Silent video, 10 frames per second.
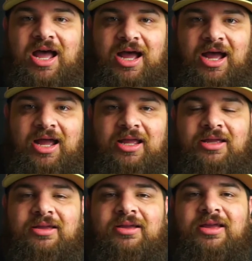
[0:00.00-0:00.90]

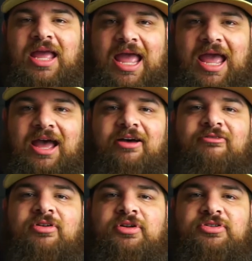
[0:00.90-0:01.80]
I
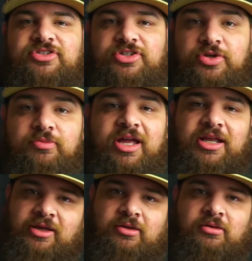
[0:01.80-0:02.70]
have too
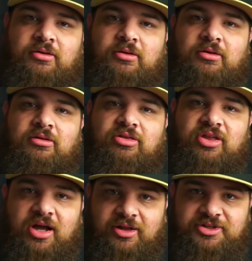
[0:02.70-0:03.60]
many
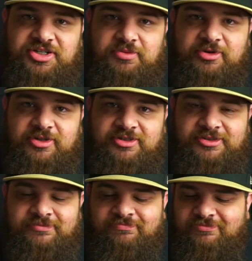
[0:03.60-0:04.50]
theology books.